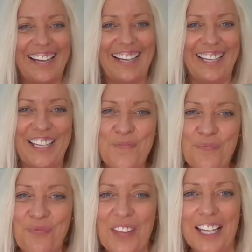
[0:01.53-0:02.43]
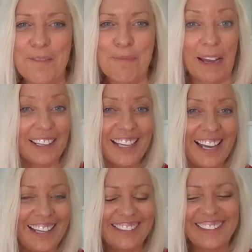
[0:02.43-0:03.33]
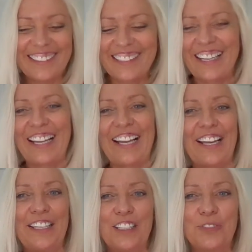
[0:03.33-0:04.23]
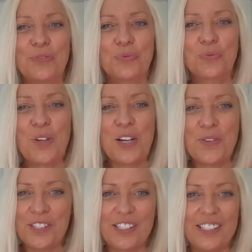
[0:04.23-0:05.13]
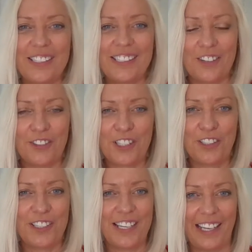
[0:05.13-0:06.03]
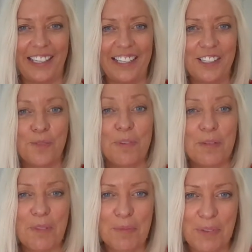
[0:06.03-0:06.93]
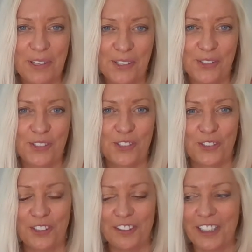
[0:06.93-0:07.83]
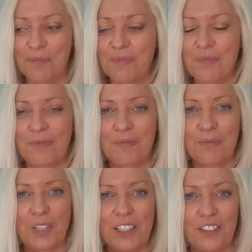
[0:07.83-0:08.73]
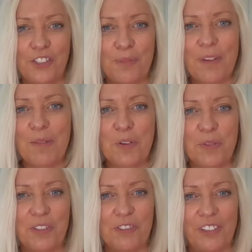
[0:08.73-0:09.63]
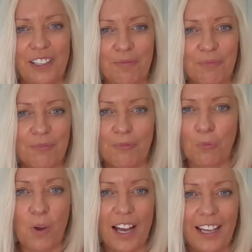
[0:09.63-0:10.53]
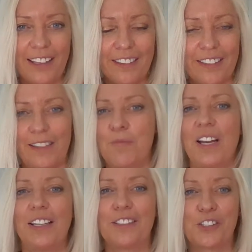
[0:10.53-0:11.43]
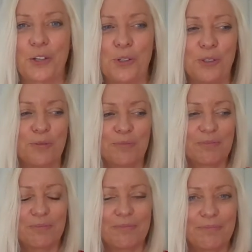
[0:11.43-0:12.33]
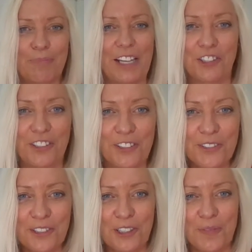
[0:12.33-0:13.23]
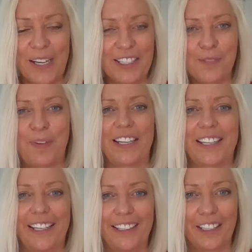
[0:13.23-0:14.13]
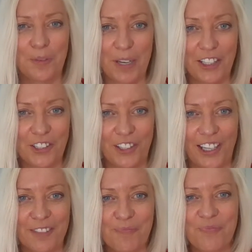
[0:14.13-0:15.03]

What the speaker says: Hi, I'm back again. What I wanted to talk to you today is about my personal story because you might be wondering, why am I so passionate about speaking about sugar?